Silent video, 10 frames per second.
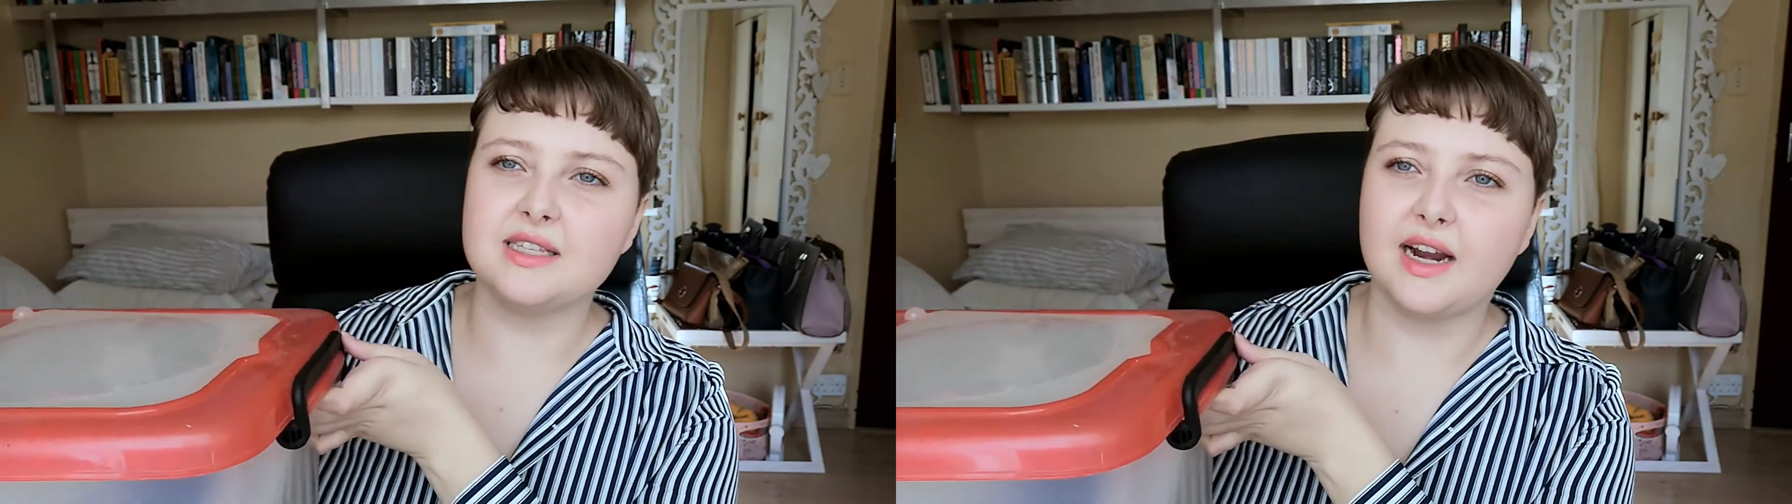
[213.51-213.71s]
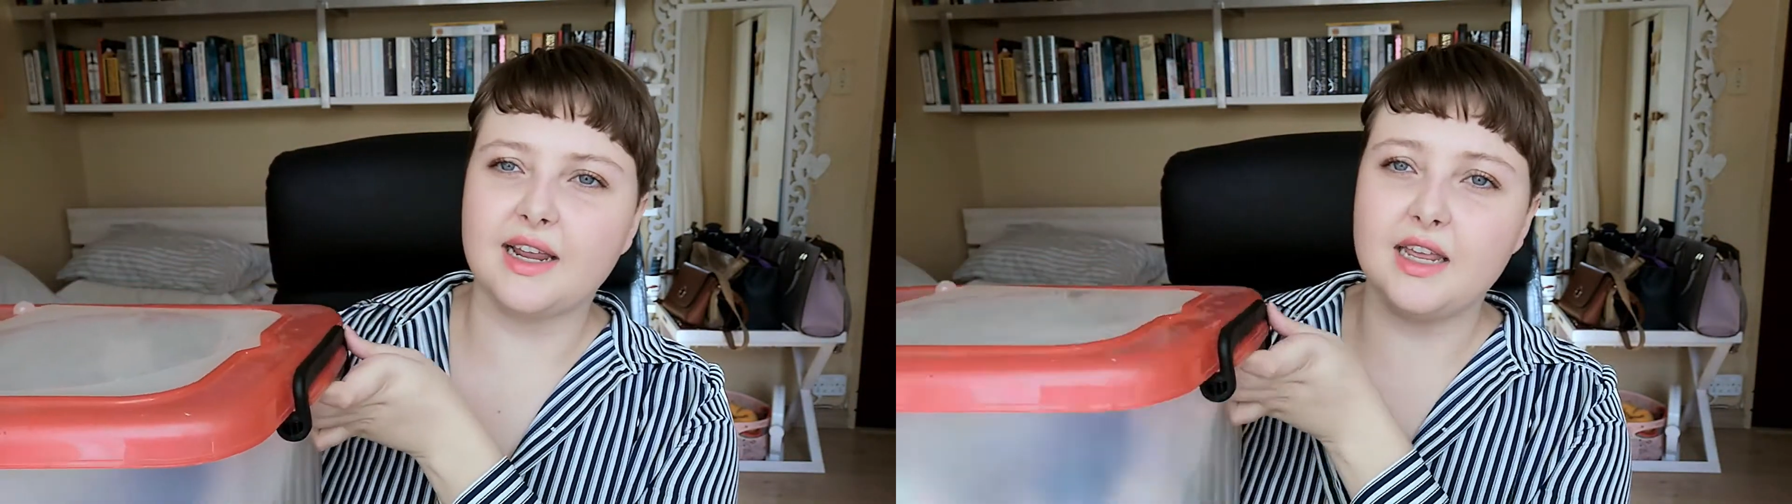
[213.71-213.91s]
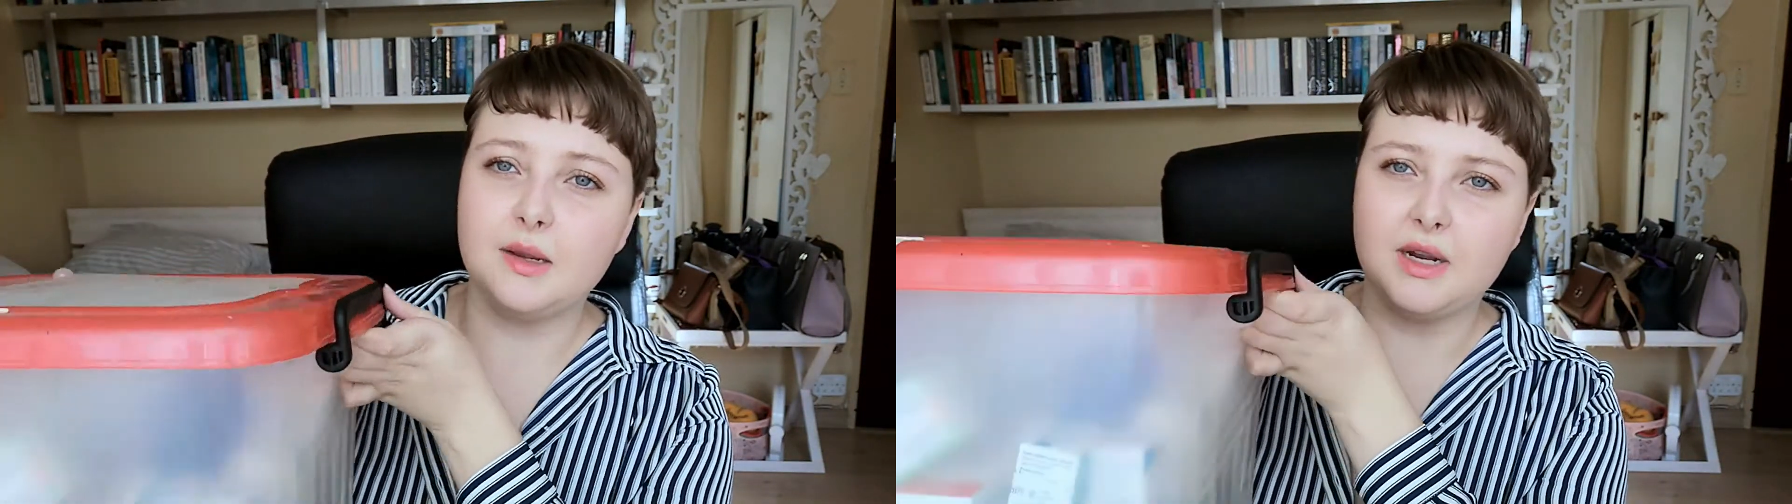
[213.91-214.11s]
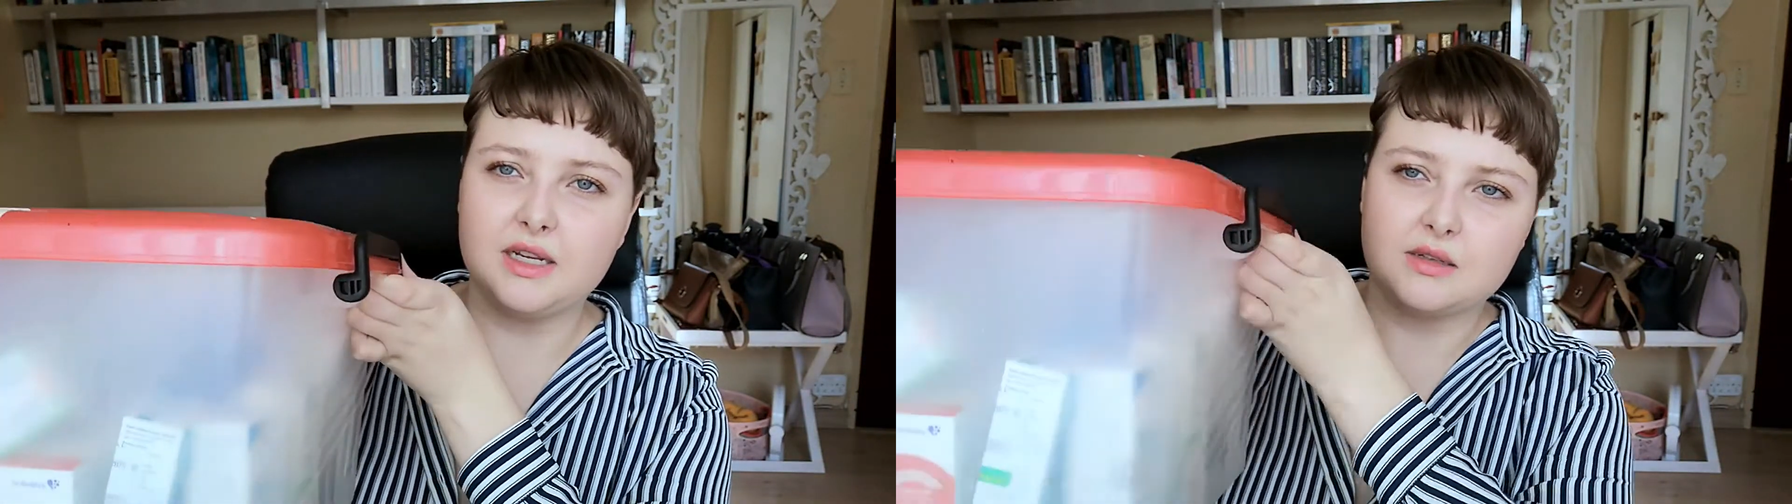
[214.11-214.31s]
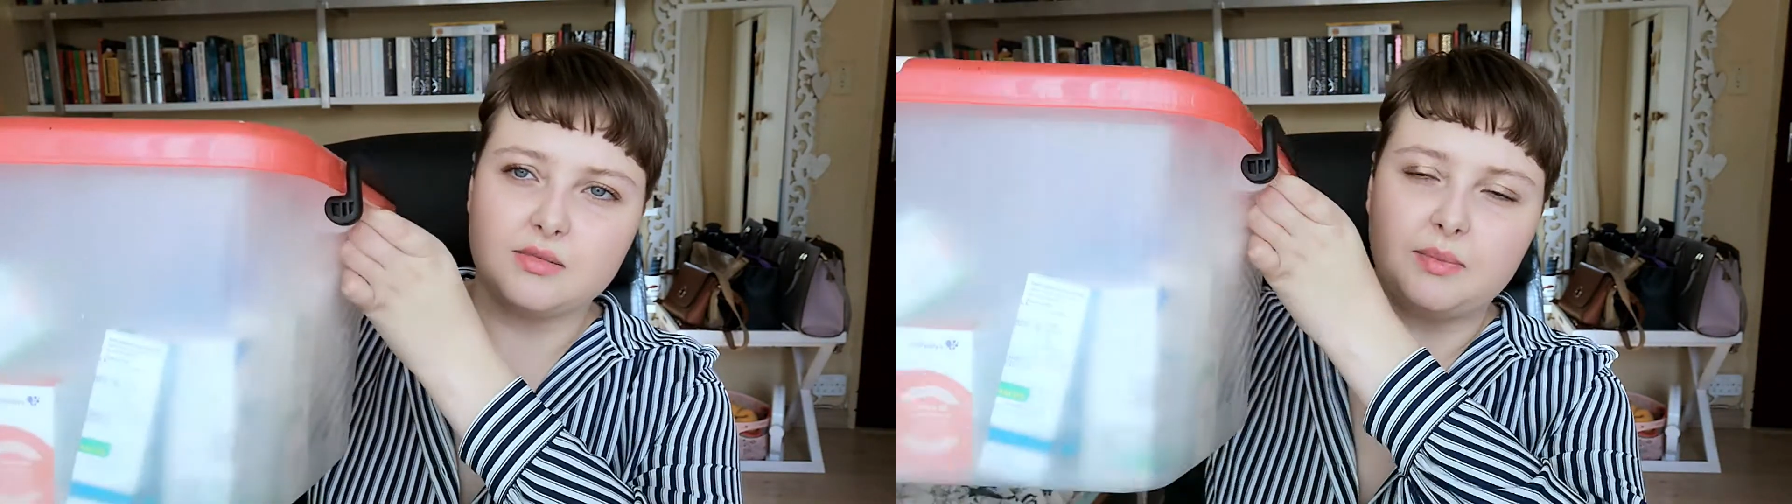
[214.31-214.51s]
that I keep
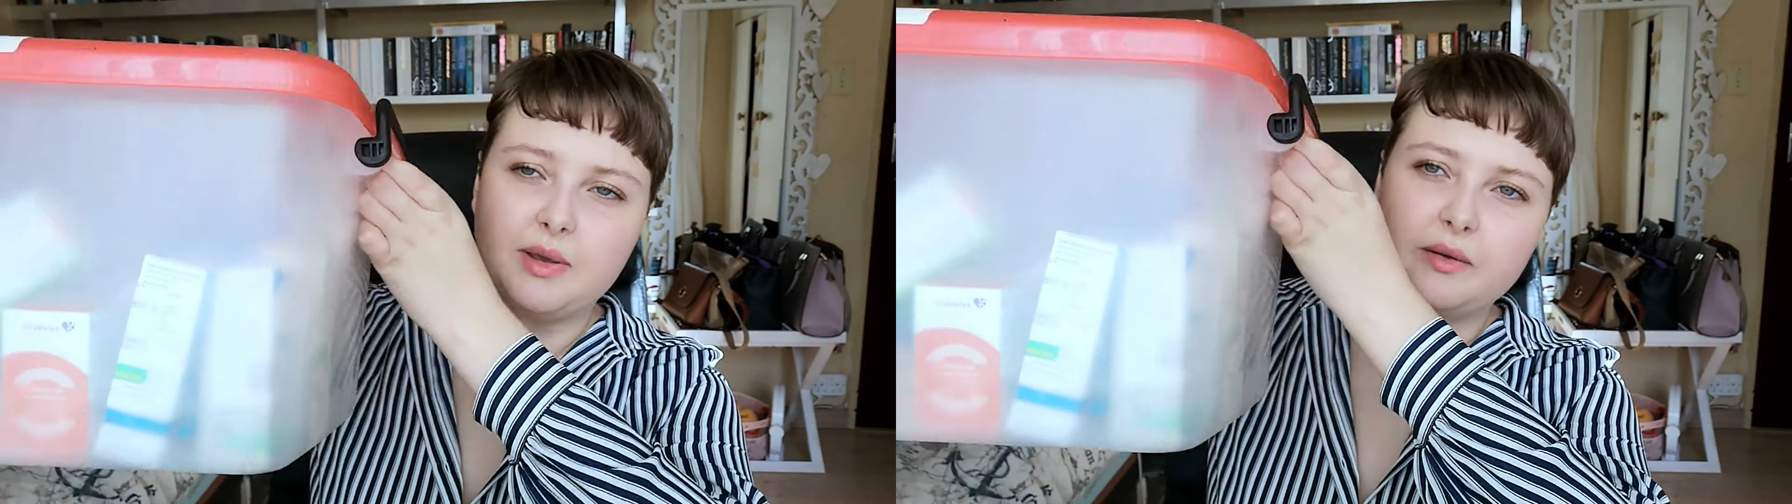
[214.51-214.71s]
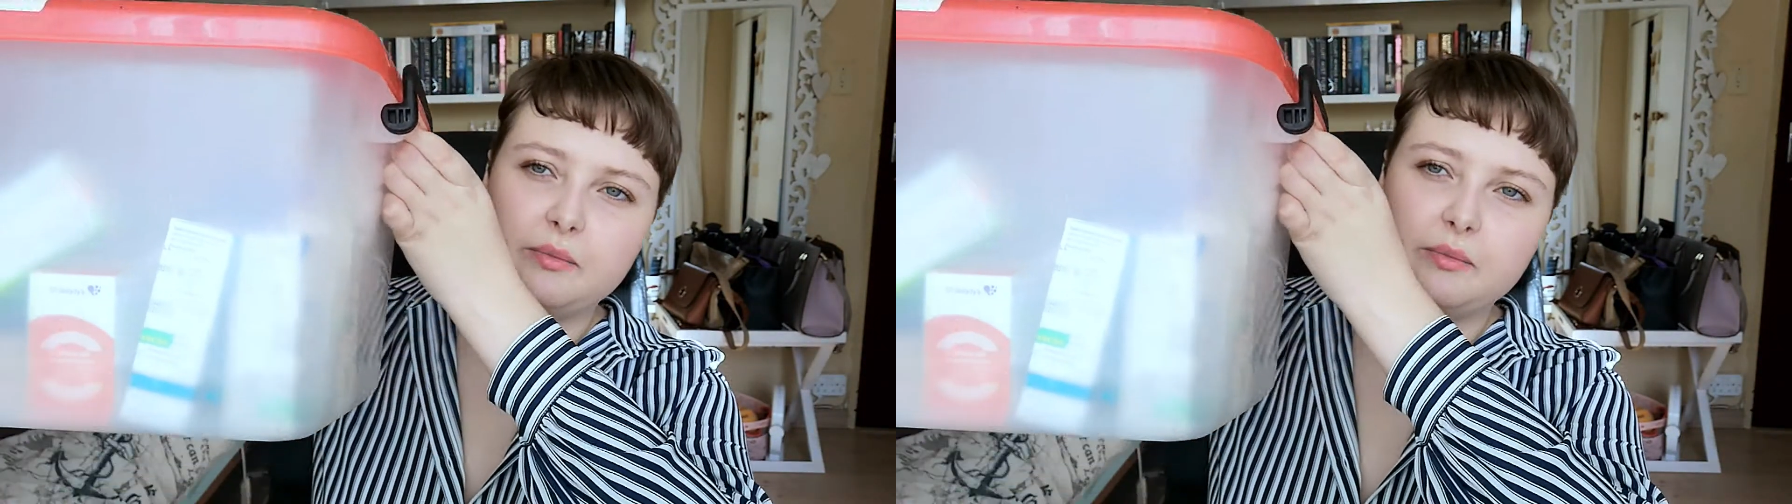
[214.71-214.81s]
next to my bed,